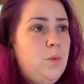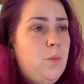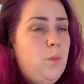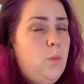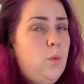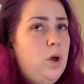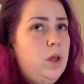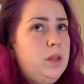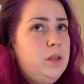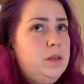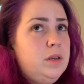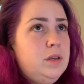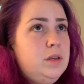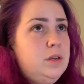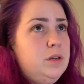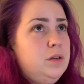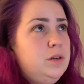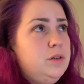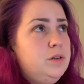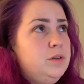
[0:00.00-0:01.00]

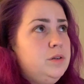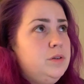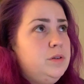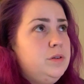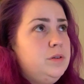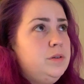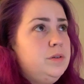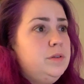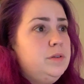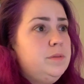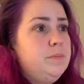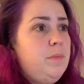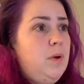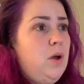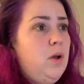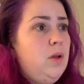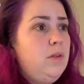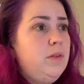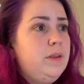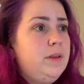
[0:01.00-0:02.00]
one
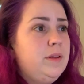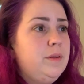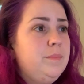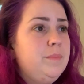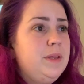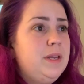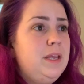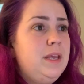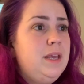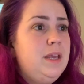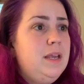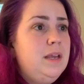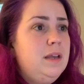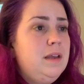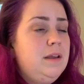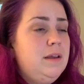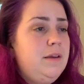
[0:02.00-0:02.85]
small little mini